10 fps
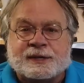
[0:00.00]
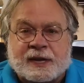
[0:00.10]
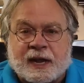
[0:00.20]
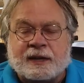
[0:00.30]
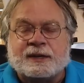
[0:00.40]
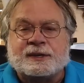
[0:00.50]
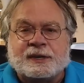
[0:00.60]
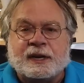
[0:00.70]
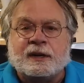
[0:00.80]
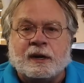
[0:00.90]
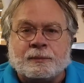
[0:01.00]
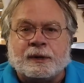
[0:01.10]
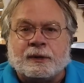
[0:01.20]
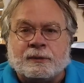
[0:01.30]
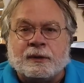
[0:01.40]
sent
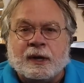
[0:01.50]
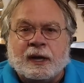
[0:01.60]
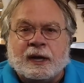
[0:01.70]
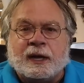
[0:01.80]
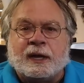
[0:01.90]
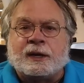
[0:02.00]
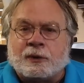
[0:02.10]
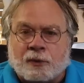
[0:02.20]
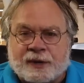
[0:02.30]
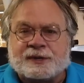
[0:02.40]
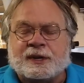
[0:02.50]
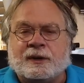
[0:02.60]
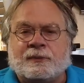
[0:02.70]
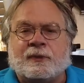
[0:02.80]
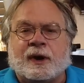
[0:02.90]
CW in a noisy
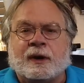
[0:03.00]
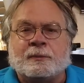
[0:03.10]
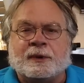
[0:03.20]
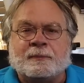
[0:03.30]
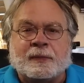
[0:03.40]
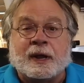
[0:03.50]
environment.